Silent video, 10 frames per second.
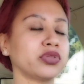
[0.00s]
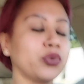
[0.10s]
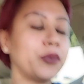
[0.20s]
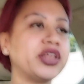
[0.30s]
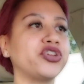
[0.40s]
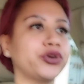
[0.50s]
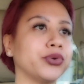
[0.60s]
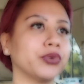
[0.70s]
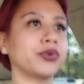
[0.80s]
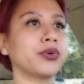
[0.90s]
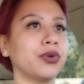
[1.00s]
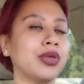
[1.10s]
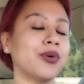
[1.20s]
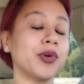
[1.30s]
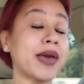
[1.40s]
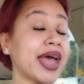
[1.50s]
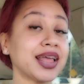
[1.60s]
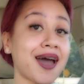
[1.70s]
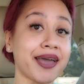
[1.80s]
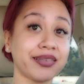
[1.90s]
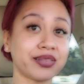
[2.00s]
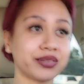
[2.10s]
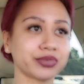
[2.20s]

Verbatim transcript: That's what we do. We're bad guys.